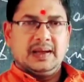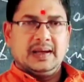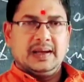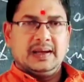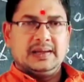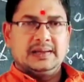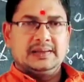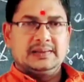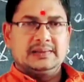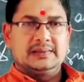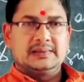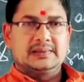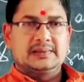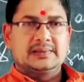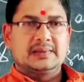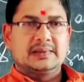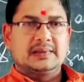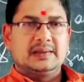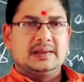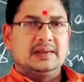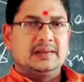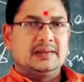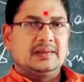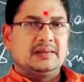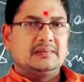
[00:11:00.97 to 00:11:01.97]
And
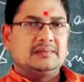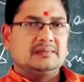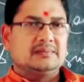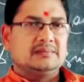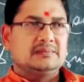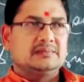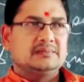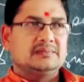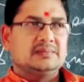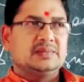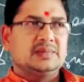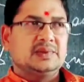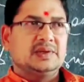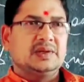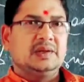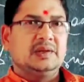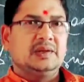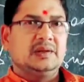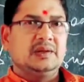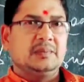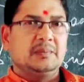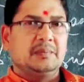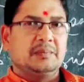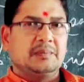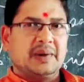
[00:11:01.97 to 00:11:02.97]

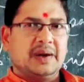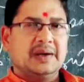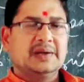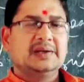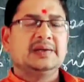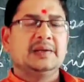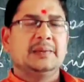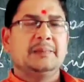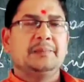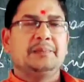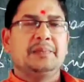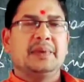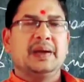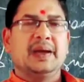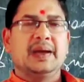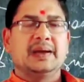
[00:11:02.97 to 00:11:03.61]
he might have